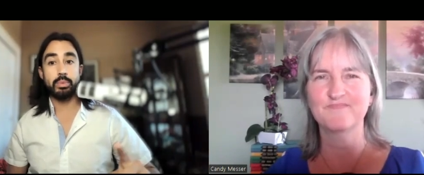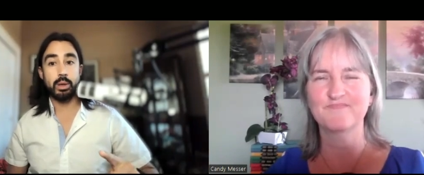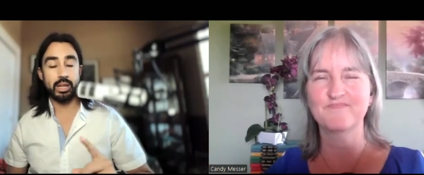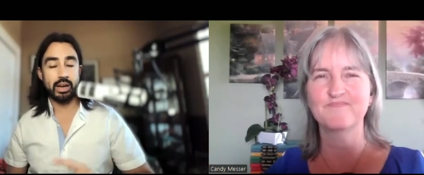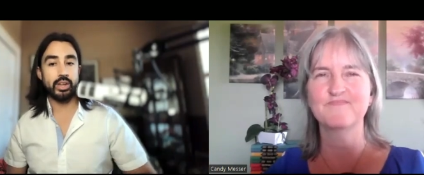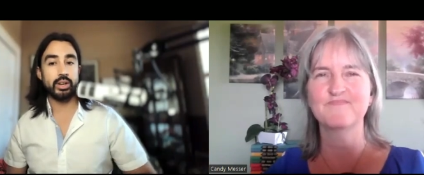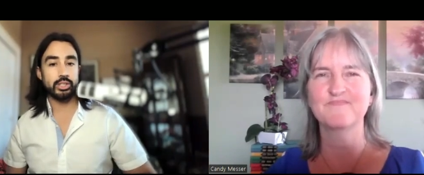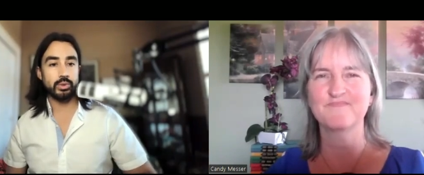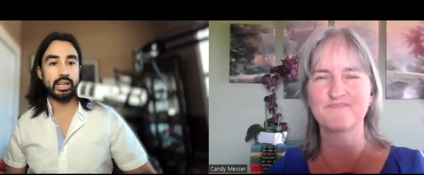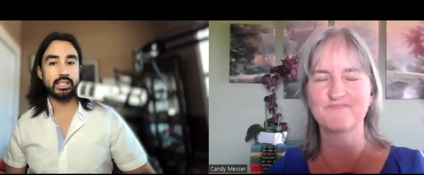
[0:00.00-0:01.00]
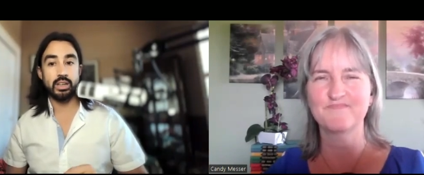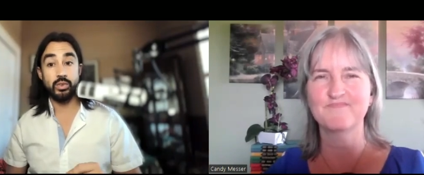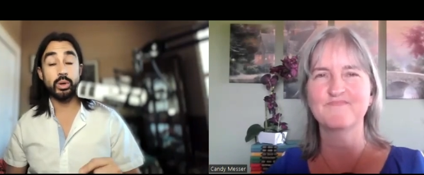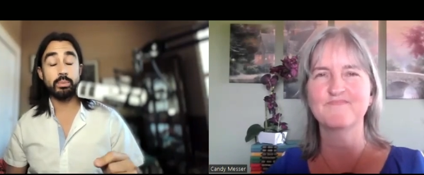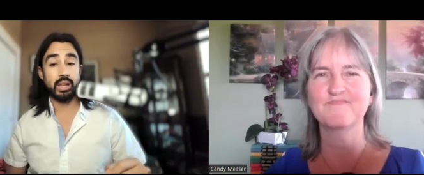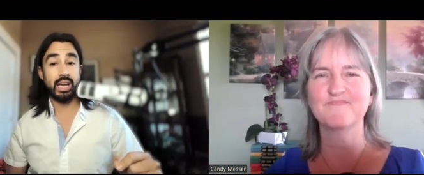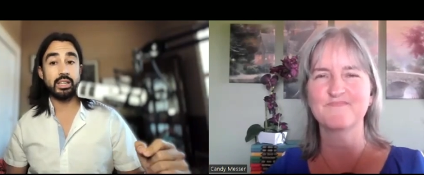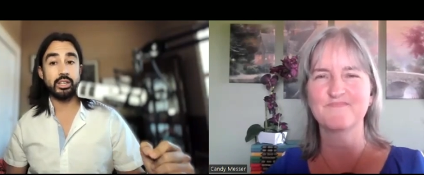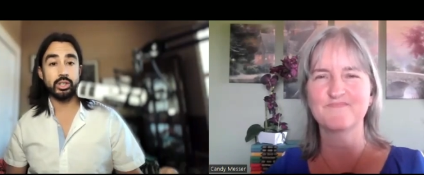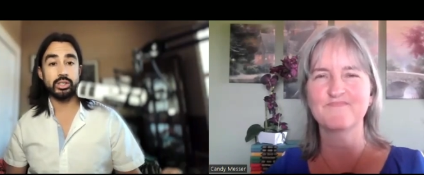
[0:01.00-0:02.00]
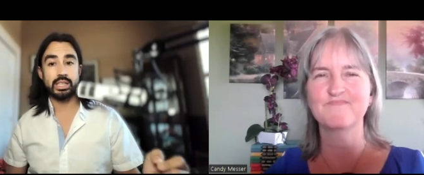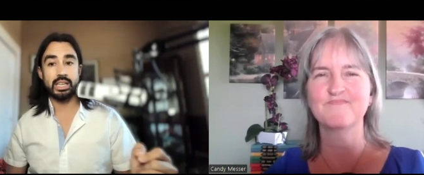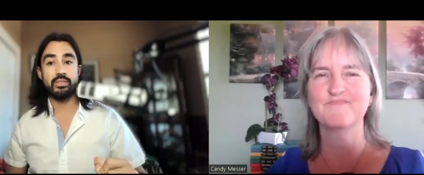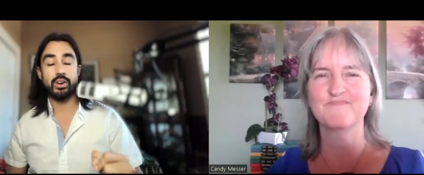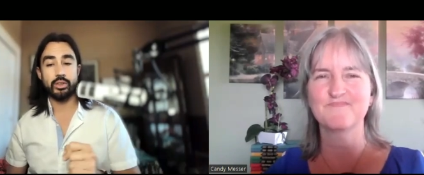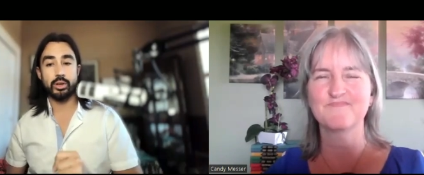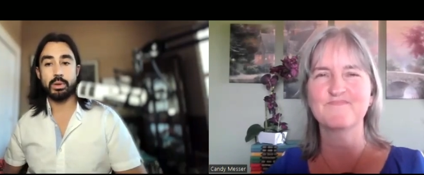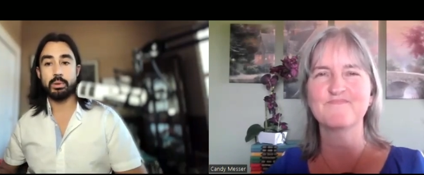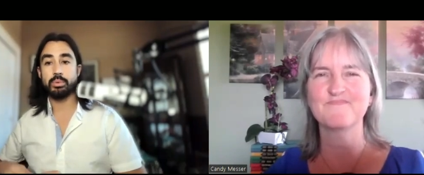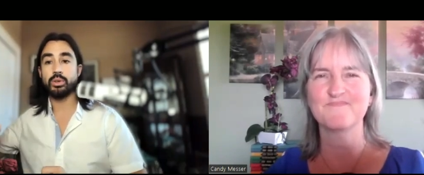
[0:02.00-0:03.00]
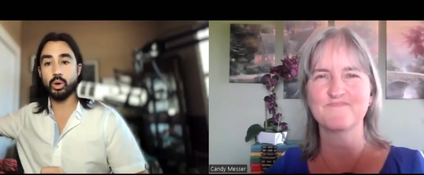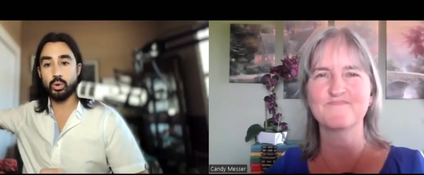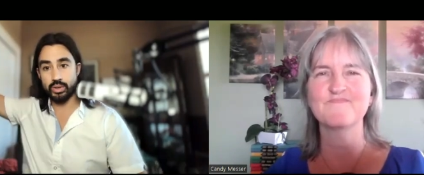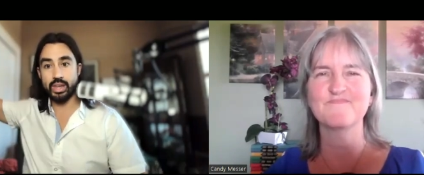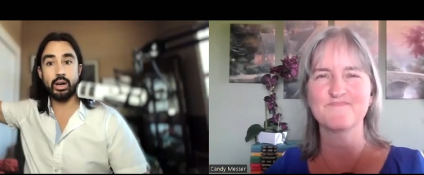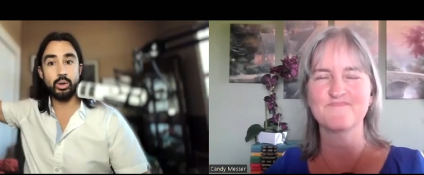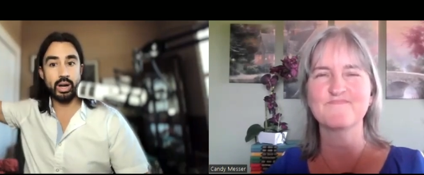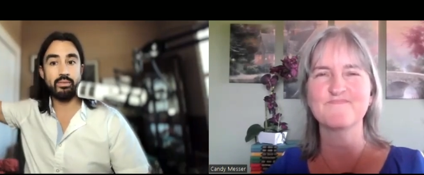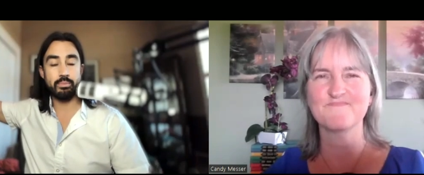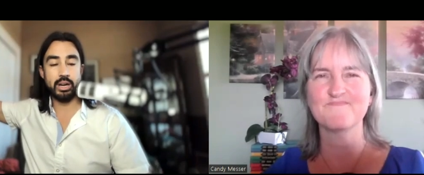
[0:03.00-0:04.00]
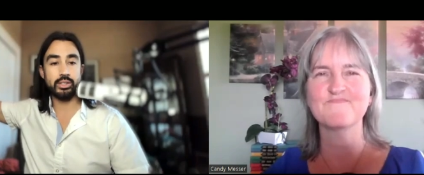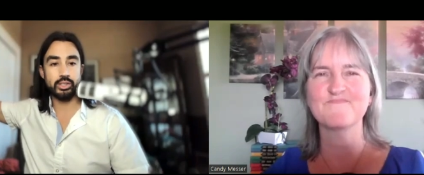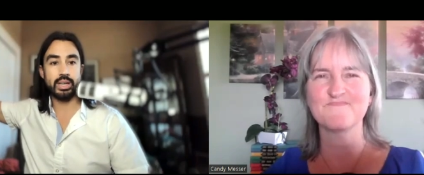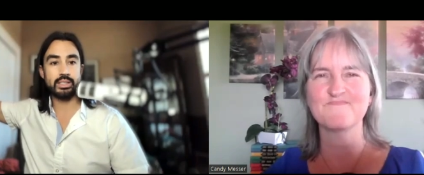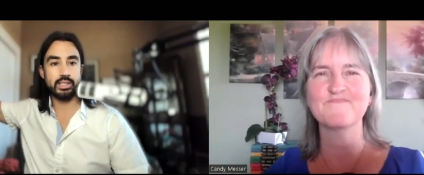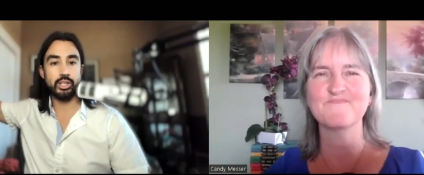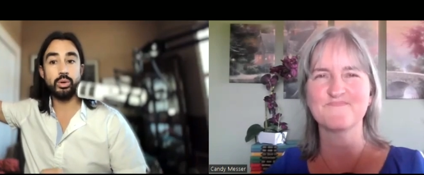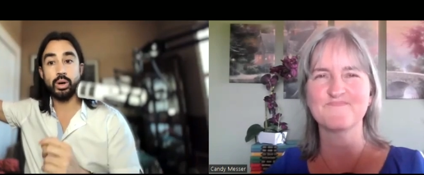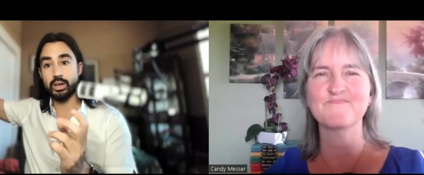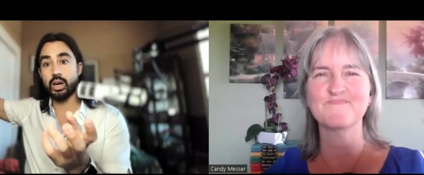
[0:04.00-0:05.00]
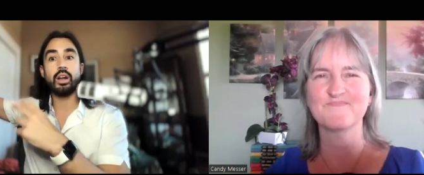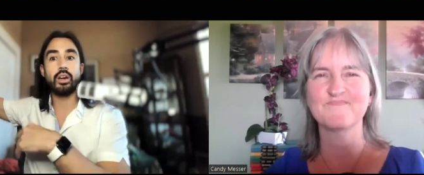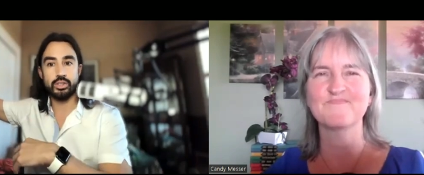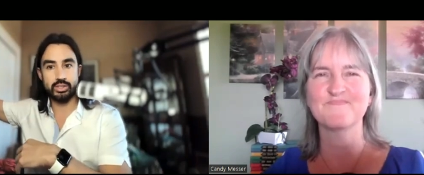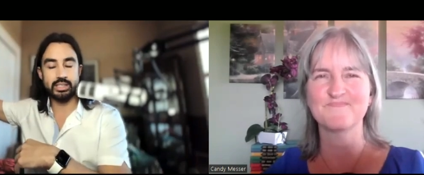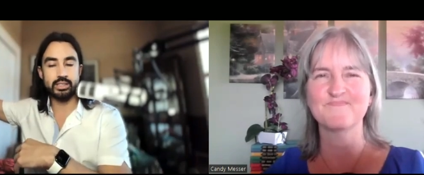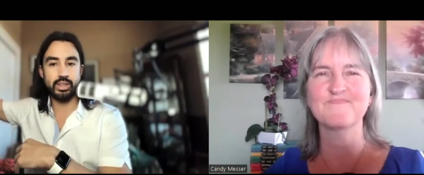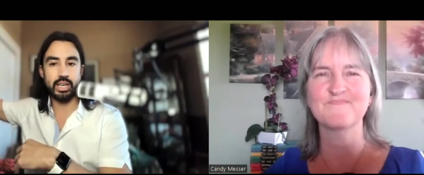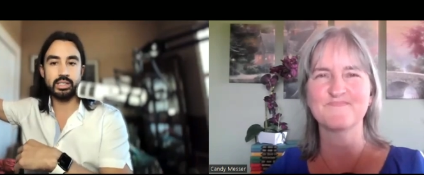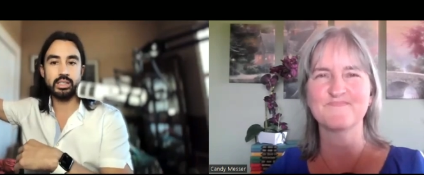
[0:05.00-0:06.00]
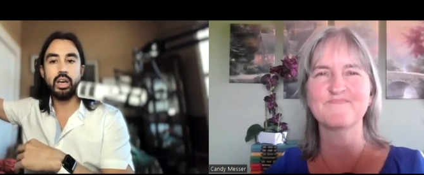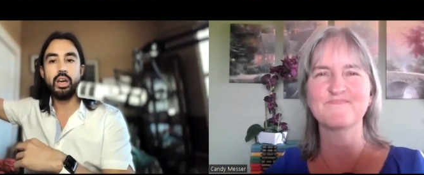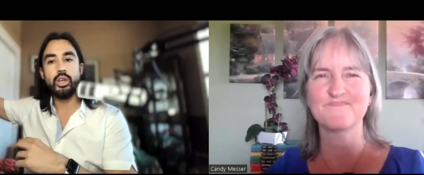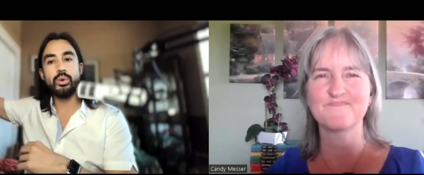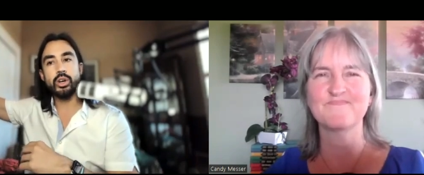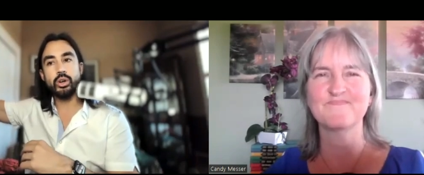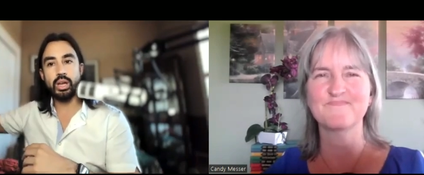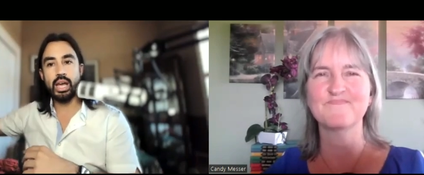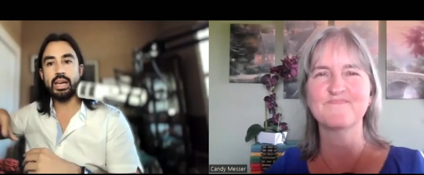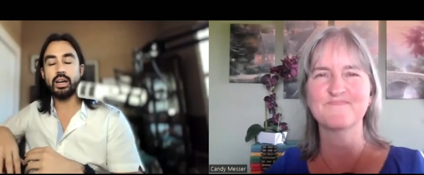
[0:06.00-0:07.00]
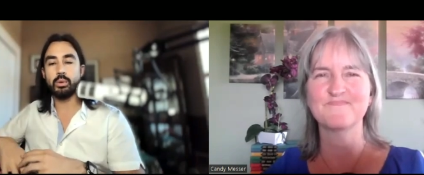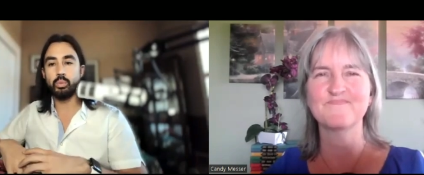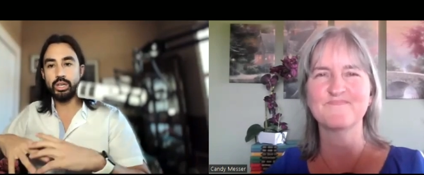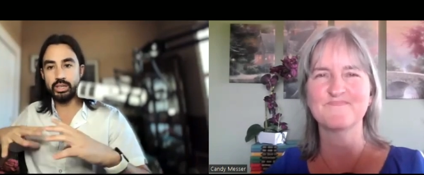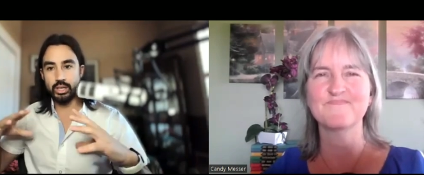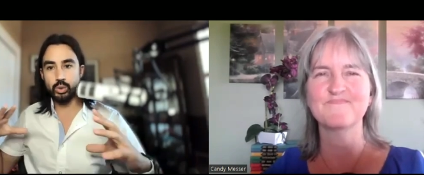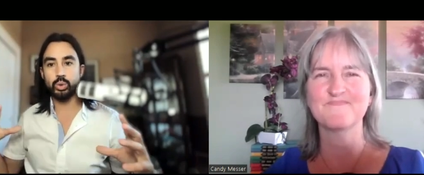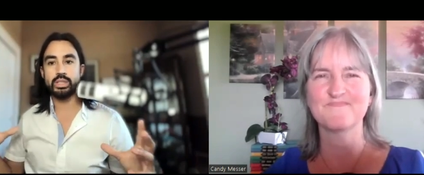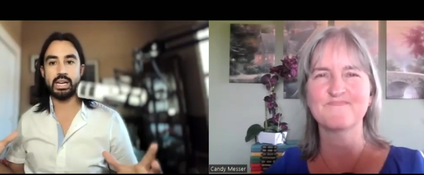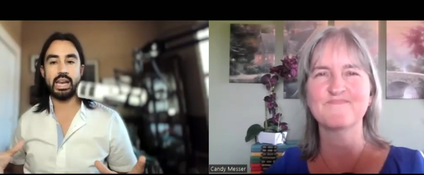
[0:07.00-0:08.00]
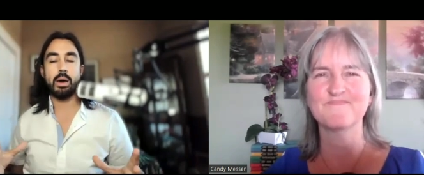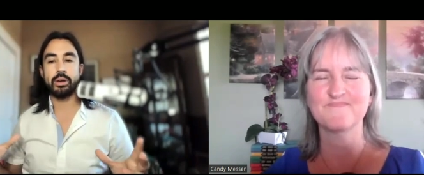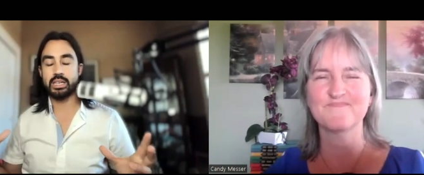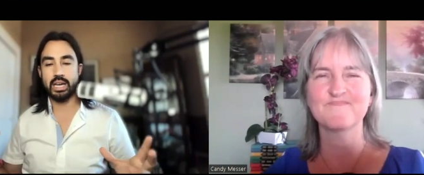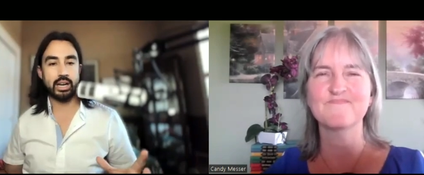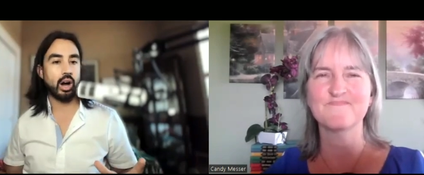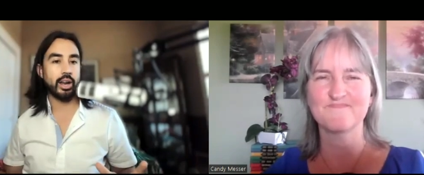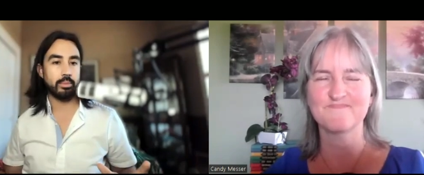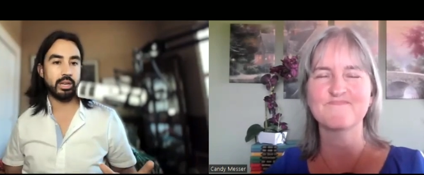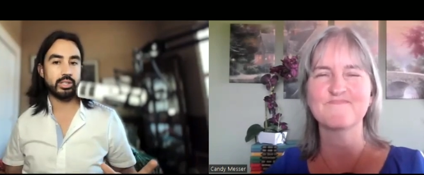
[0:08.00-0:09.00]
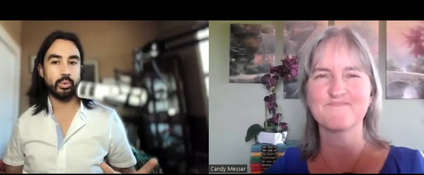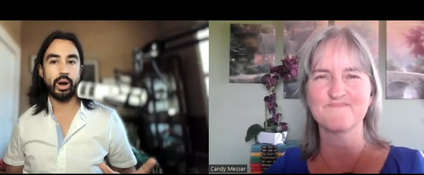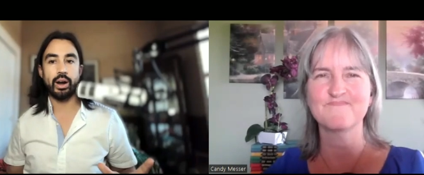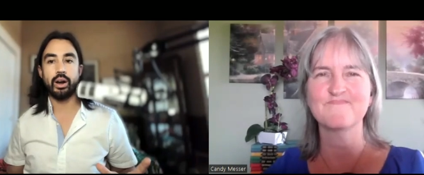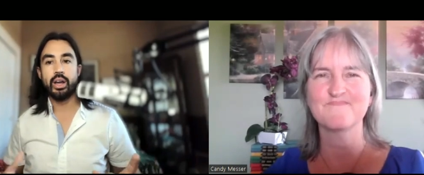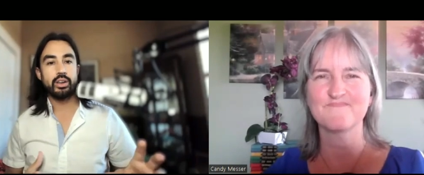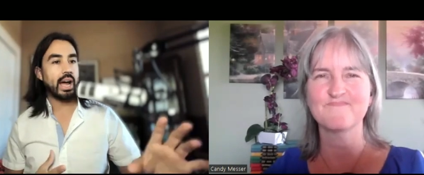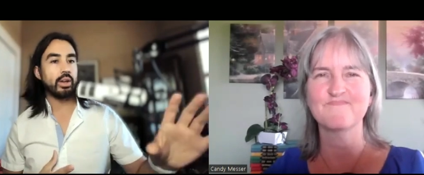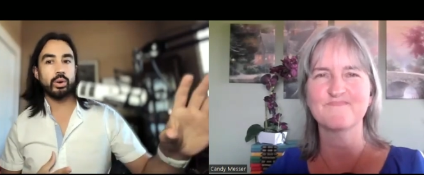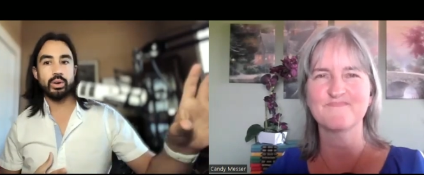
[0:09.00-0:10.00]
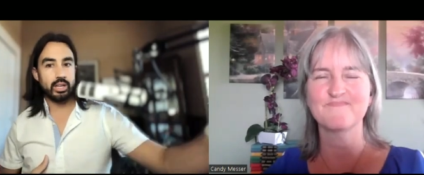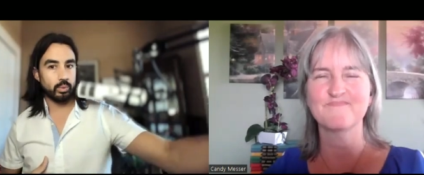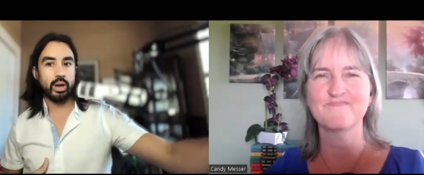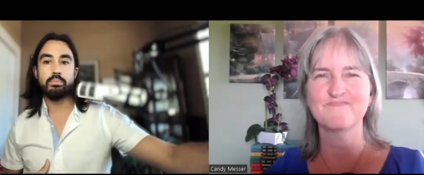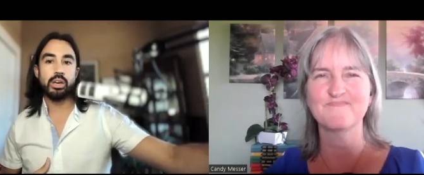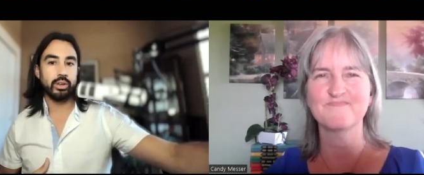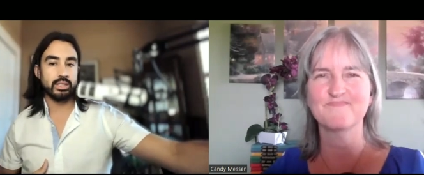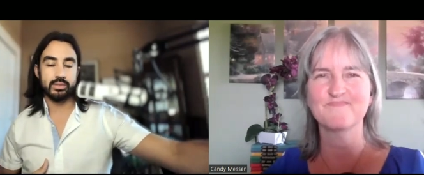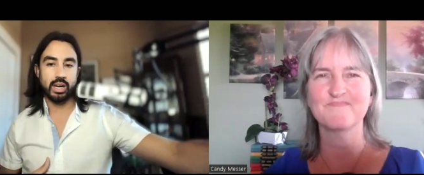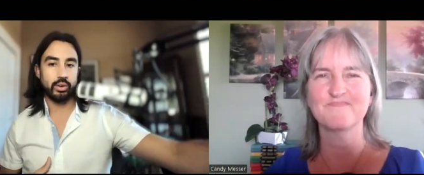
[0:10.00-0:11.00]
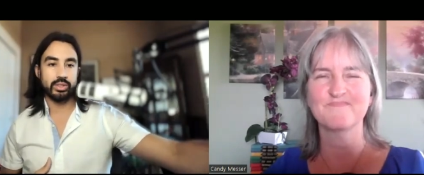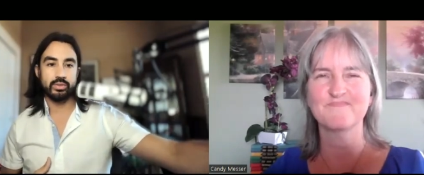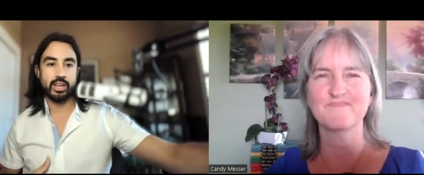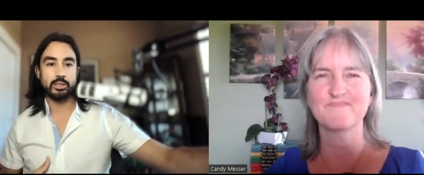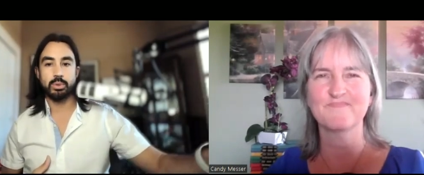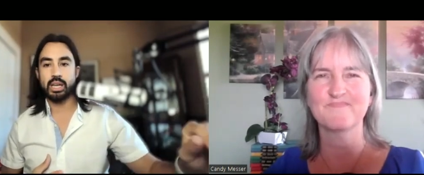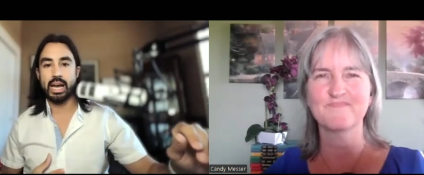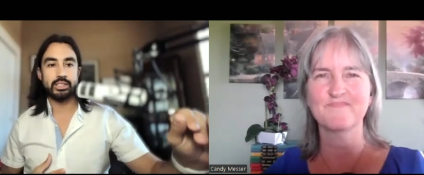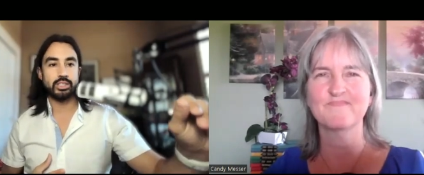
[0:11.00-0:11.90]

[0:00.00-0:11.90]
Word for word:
Speaker 1: people have their strengths. And if you can play to yours and give other people over there who have better strengths than you on, on other sides of things, you can create a really cool dynamic and dichotomy to where now you don't need to run millions of dollars in Facebook ads.